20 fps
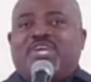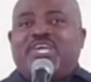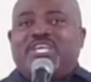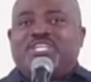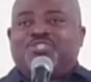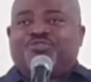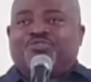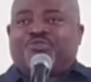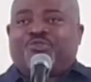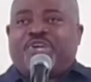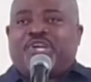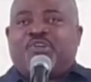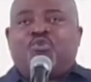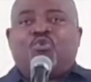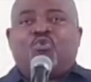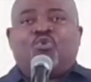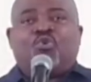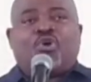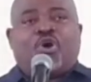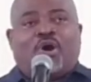Israel
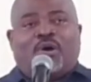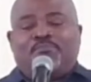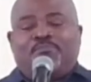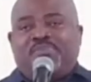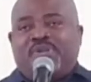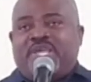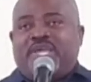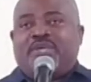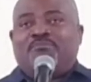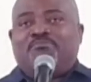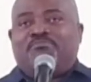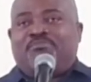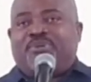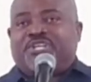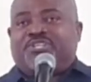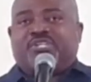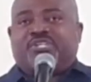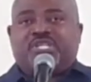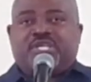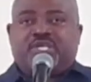who complained
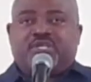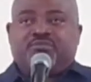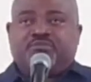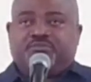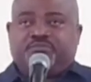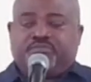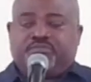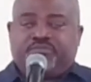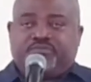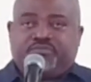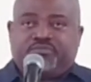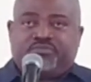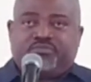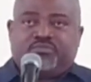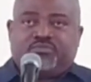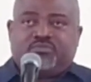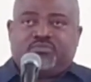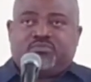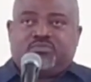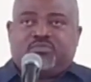bitterly
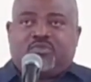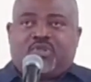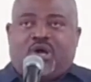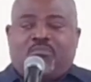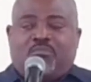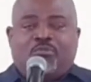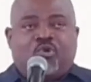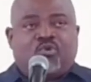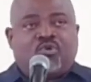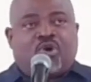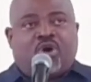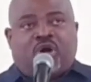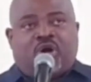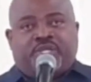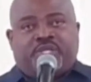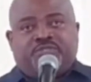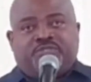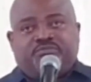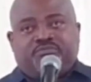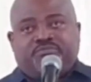about
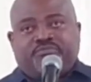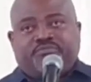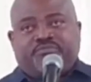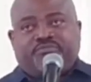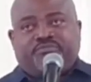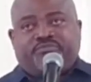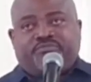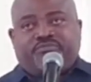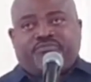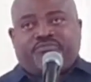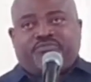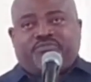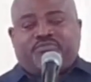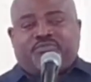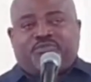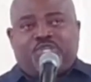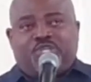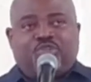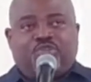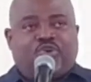God.
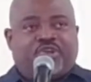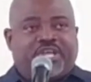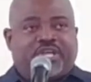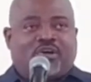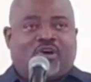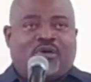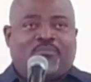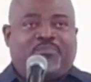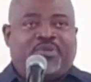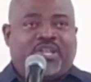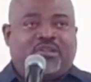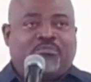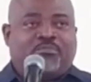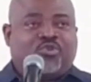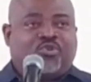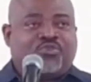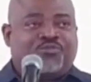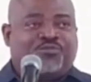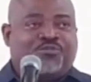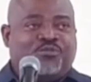You know, they complained
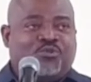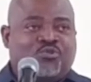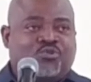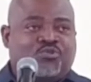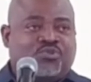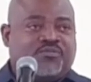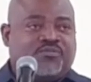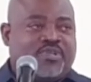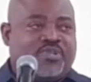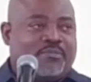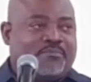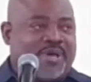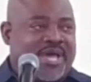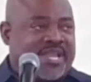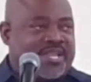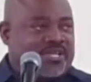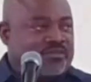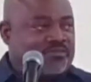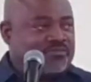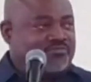about the food, the
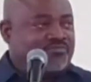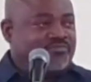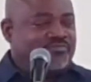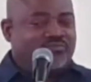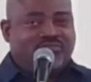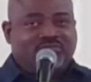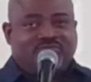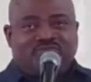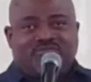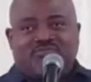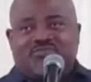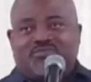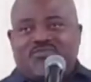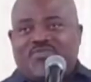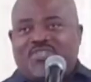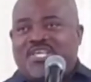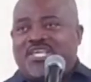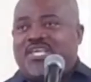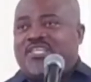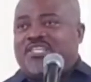manna.
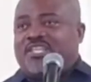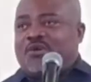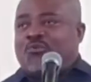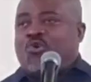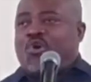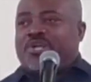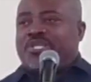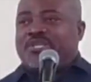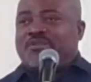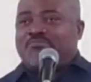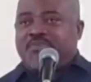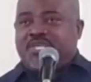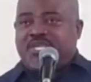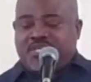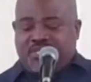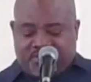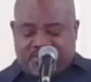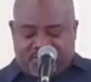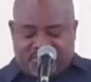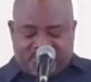They, they wanted
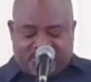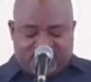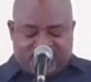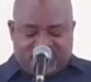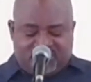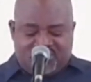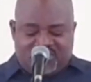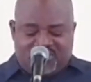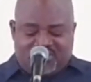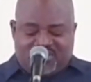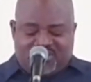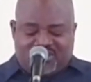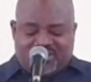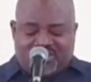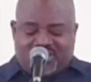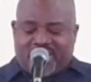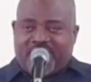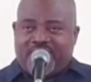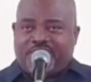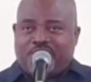meat.
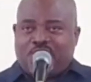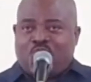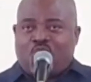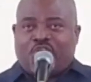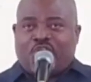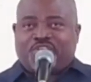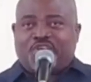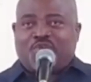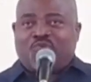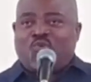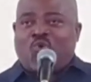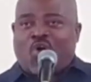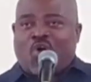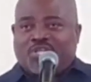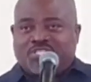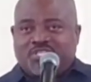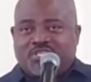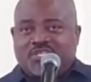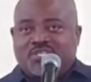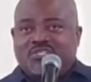Yeah, they wanted
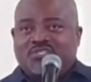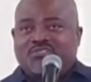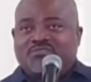water.